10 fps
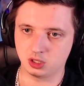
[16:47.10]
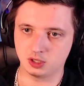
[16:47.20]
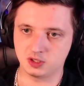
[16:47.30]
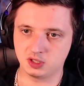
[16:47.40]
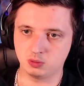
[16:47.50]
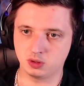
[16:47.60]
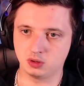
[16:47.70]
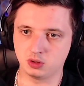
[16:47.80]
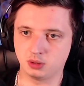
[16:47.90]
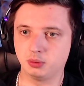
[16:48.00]
Let's see when the
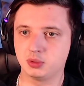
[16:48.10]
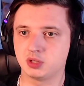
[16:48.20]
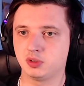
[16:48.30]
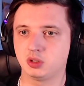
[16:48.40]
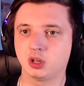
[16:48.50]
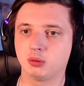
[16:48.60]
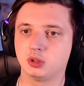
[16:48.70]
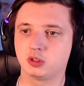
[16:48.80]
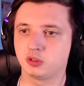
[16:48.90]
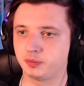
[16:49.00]
normal music video came
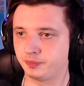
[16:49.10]
out.